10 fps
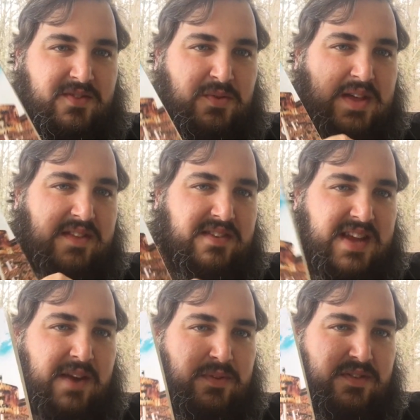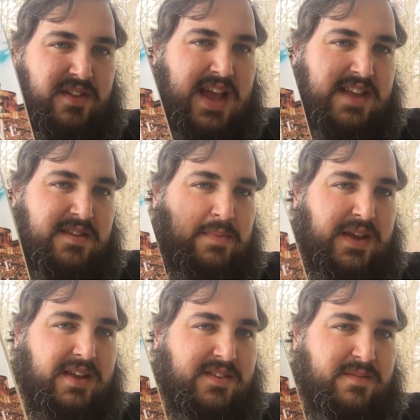2010 was the last and
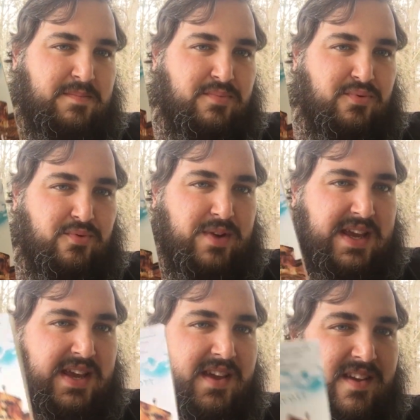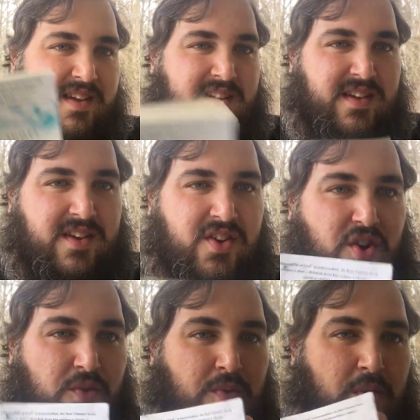biggest
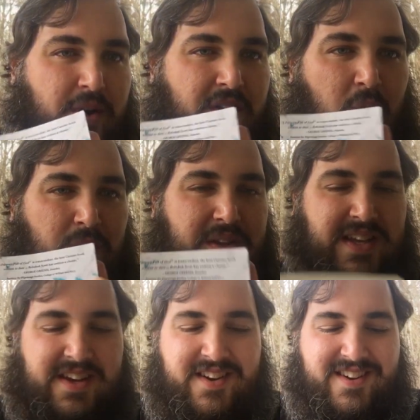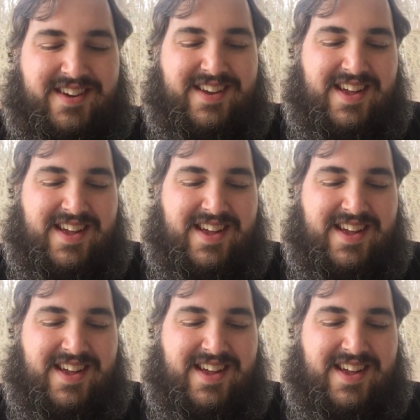pre-corona holy year,